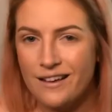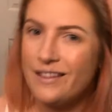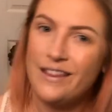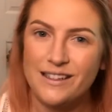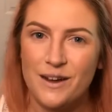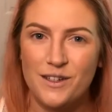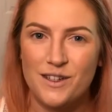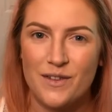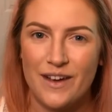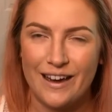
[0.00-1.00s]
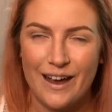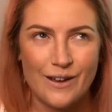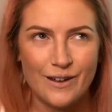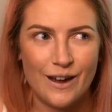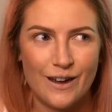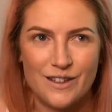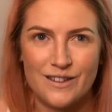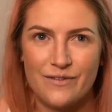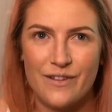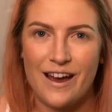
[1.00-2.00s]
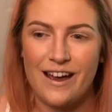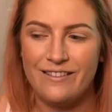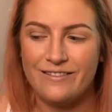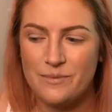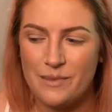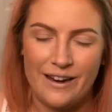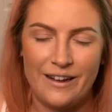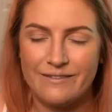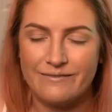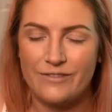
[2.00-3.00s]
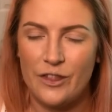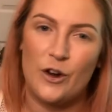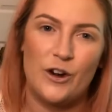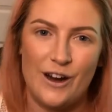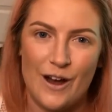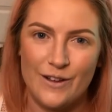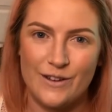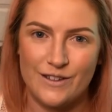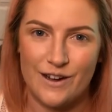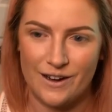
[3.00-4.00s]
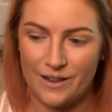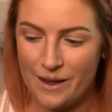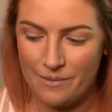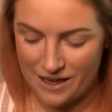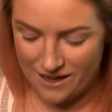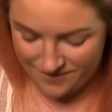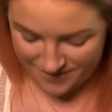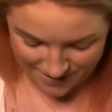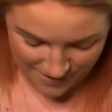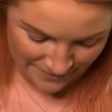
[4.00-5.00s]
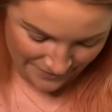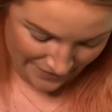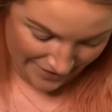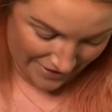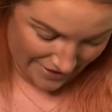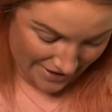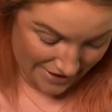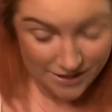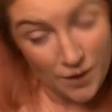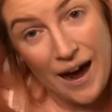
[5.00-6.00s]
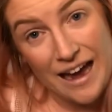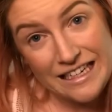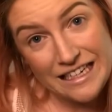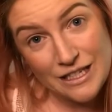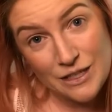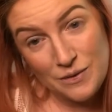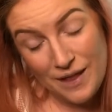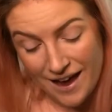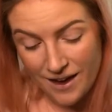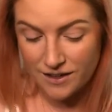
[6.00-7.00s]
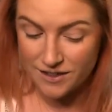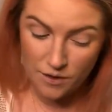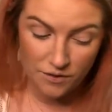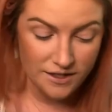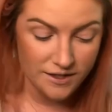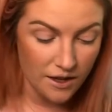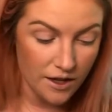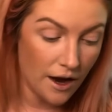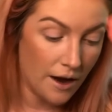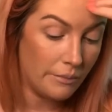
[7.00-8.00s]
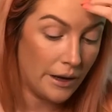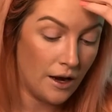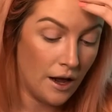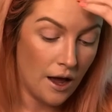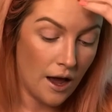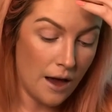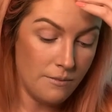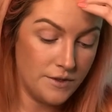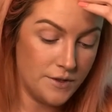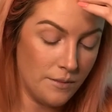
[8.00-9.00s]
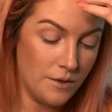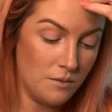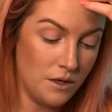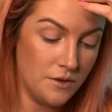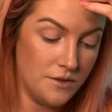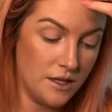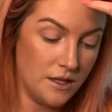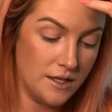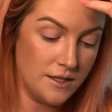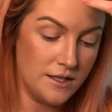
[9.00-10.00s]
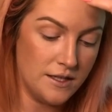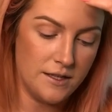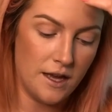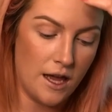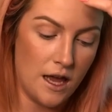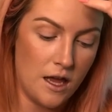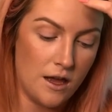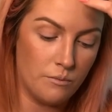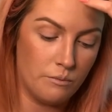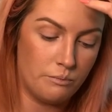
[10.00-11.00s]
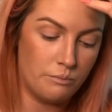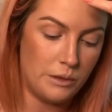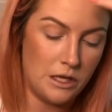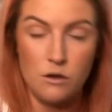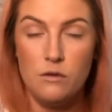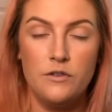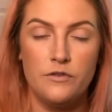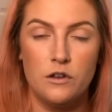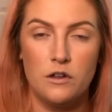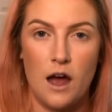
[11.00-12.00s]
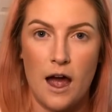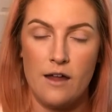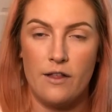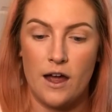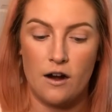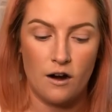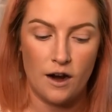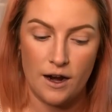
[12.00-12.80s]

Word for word: that's how I justified it. I could not justify spending $30 on a look kit, so I didn't do that. So this is all I got, but I'm going to be using this. This is a beautiful highlighter,